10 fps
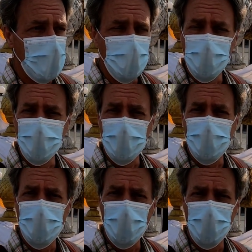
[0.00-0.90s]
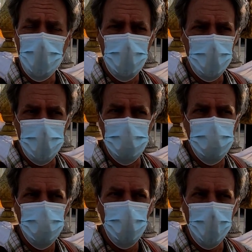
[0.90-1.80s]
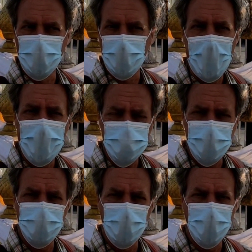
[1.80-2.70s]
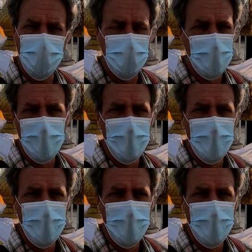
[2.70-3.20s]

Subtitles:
And normally you know what you're asking for.